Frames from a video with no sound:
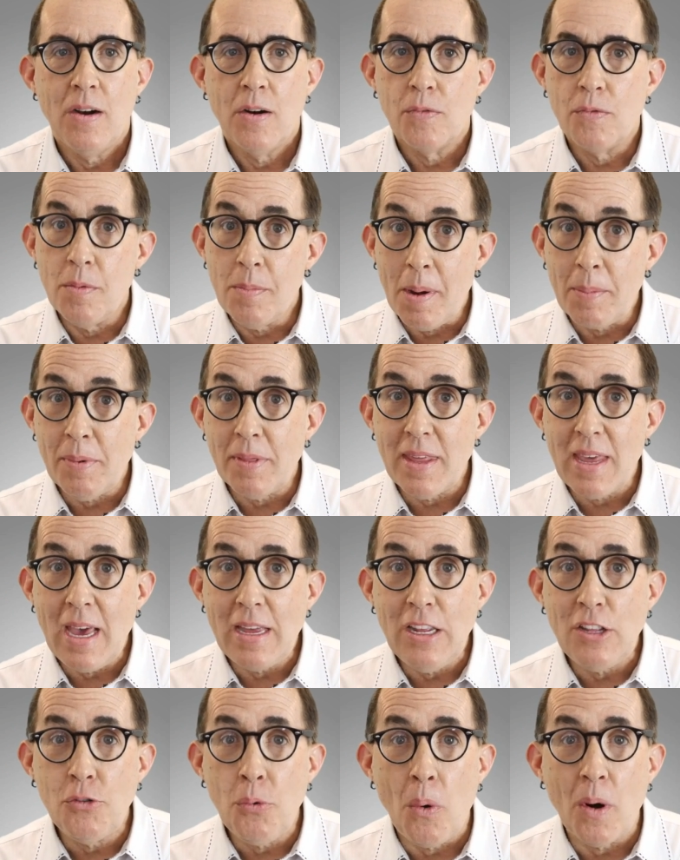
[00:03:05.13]
Remember the
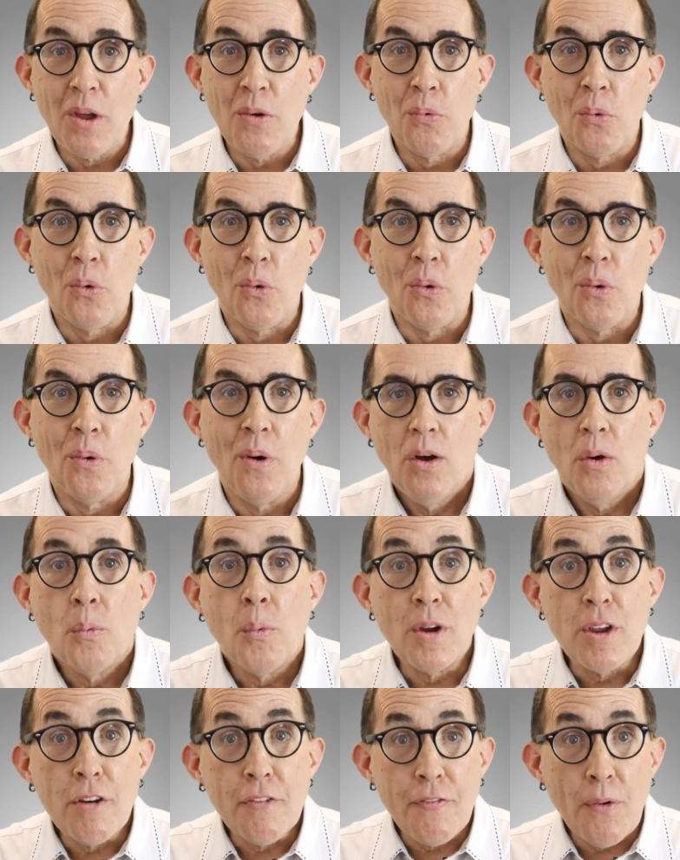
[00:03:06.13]
80-20 rule.
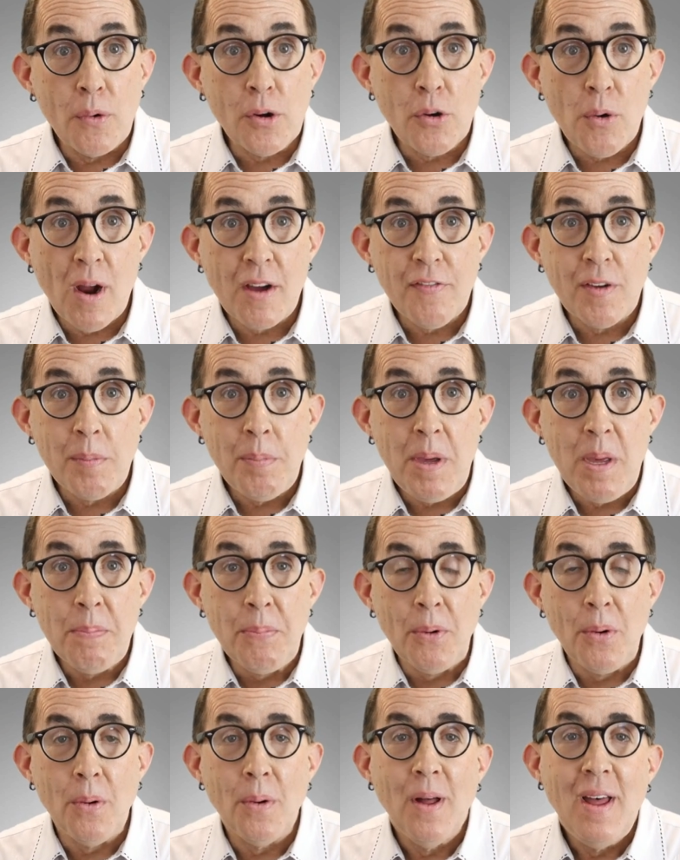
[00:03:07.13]
When you're photographing
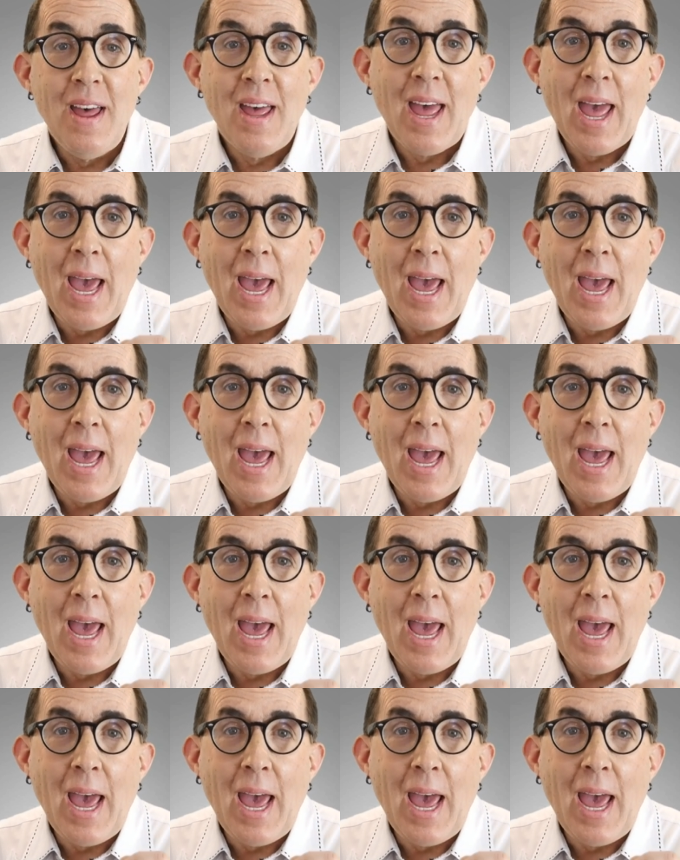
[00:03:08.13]
people,